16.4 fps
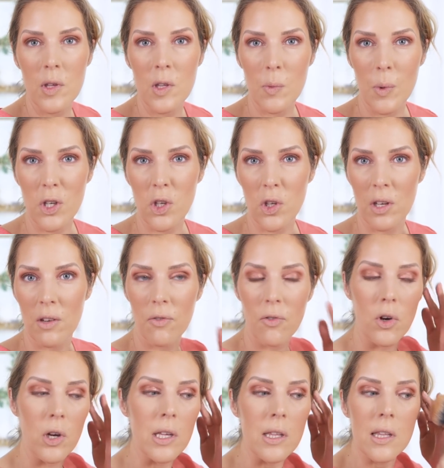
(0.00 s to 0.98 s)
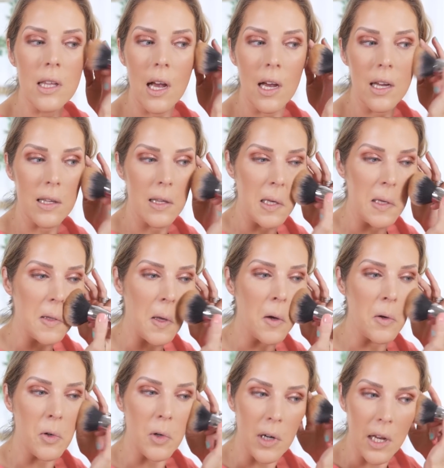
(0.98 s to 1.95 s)
especially for his size. He's
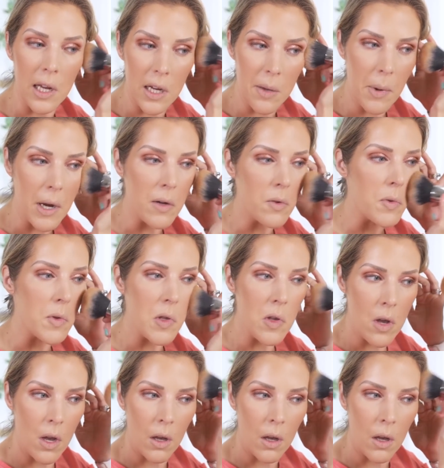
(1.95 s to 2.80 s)
180 pounds.